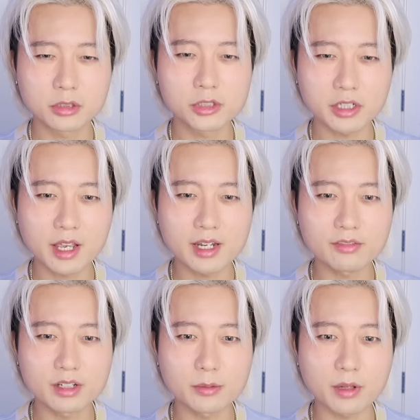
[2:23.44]
So she can't
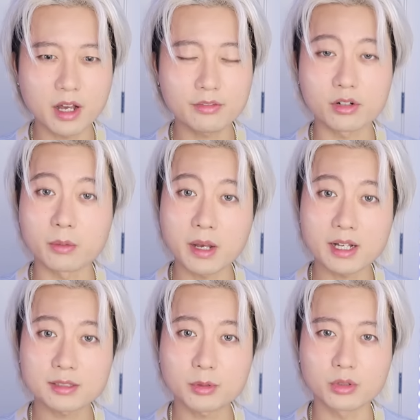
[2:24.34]
even apply for a
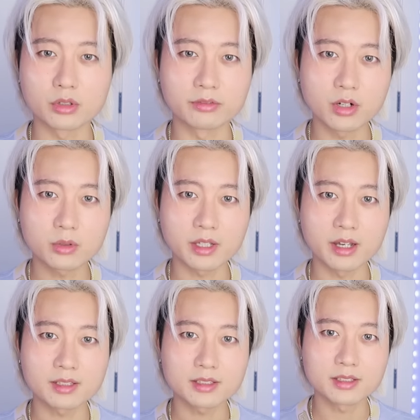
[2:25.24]
passport or vote
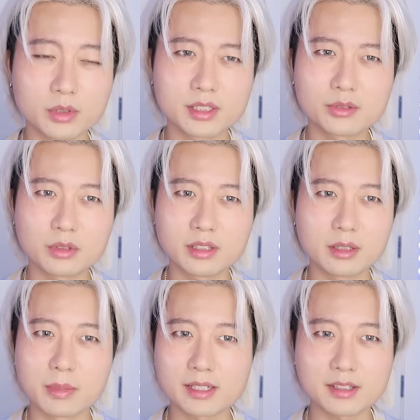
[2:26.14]
yet. Was this really
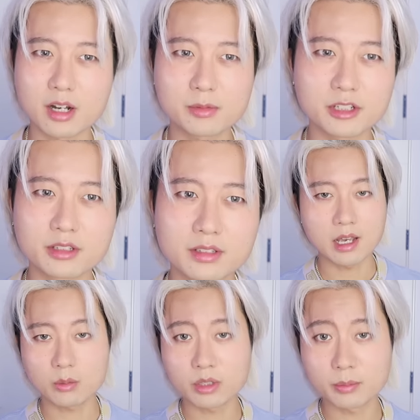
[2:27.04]
the best option?
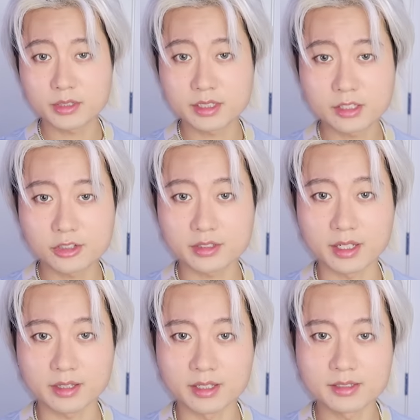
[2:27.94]
And with procedures
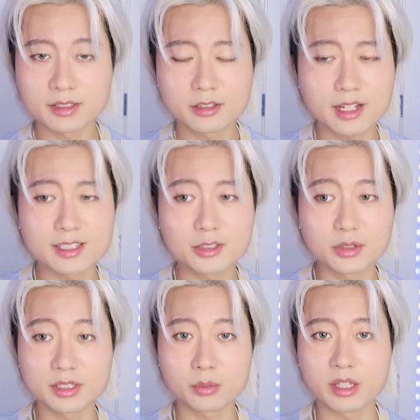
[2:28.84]
like this, you can't
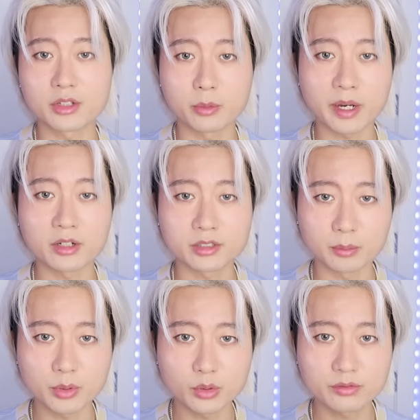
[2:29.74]
do this without your parents'
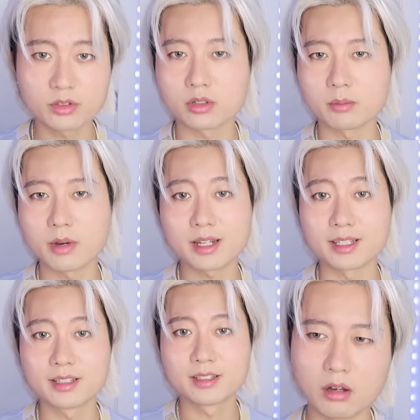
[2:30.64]
approval or
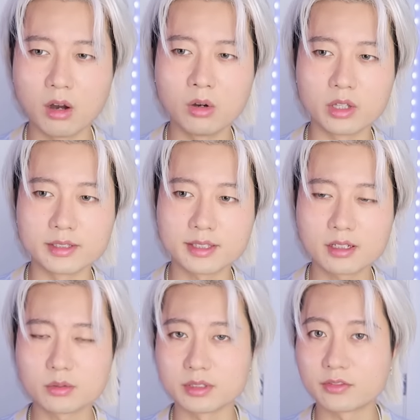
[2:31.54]
money. Oh, they
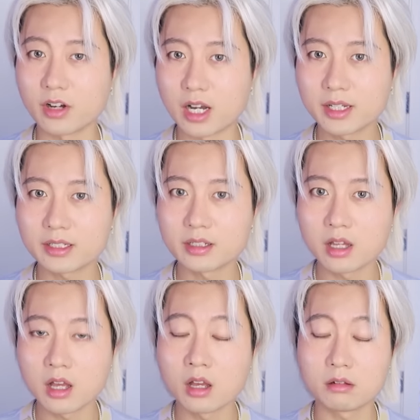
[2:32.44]
said it was fine?
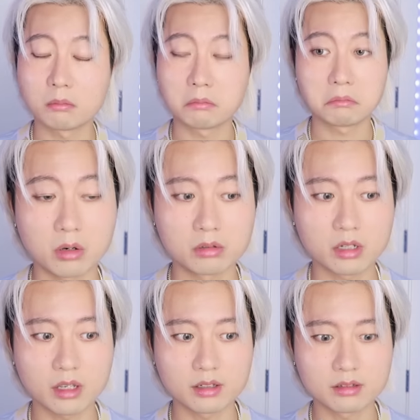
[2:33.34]

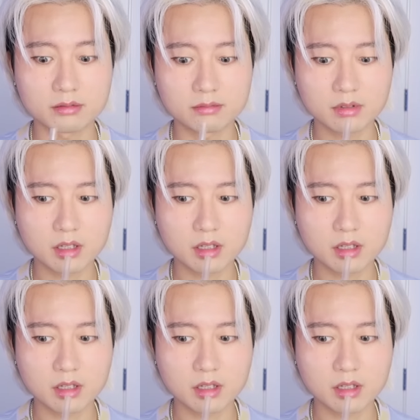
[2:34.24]
Okay.